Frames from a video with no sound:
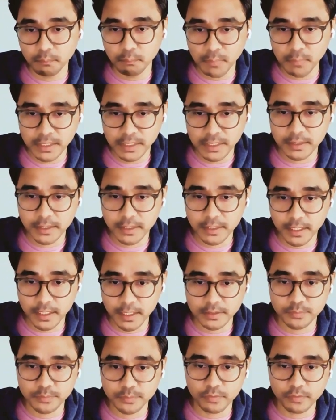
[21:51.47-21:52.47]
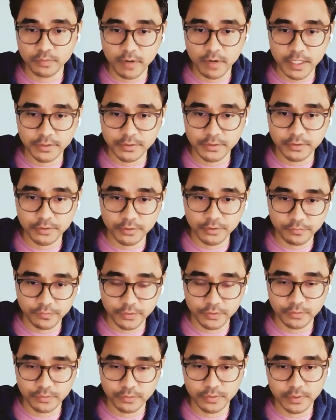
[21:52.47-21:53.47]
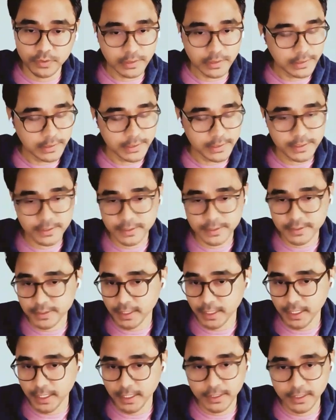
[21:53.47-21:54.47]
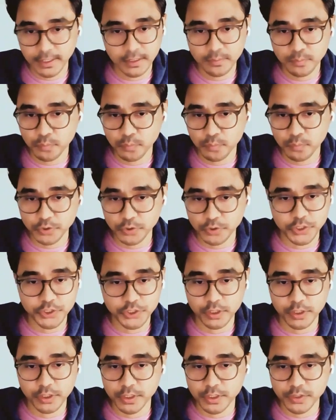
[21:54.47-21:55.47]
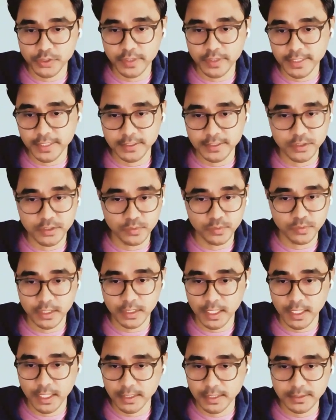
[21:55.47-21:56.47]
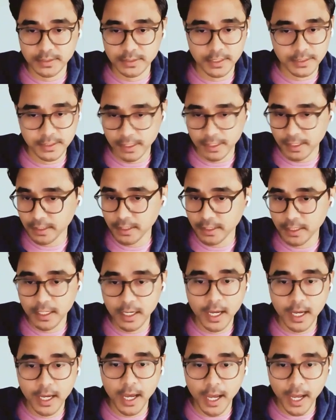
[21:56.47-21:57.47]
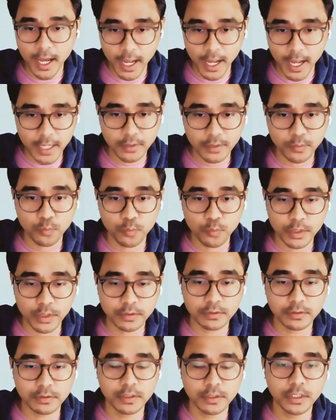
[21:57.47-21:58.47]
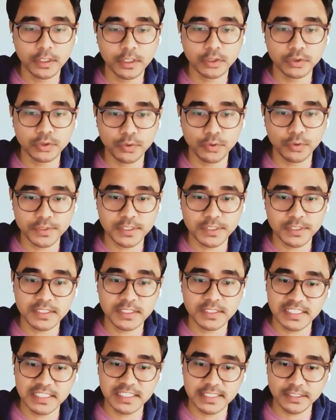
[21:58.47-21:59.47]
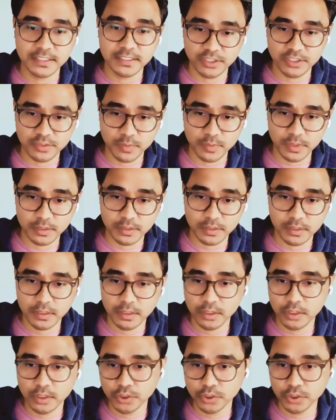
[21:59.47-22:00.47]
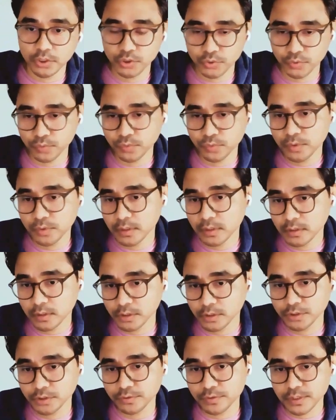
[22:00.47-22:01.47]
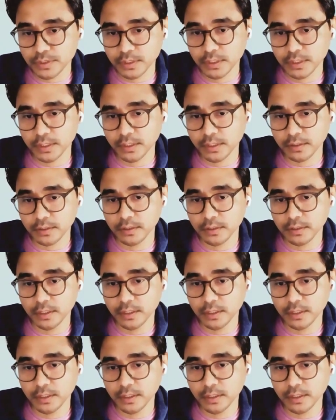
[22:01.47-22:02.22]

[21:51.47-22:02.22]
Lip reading: Mental health provider review. Discuss any potential interactions with anesthesia and whether doses need adjustment. Two, continuous care.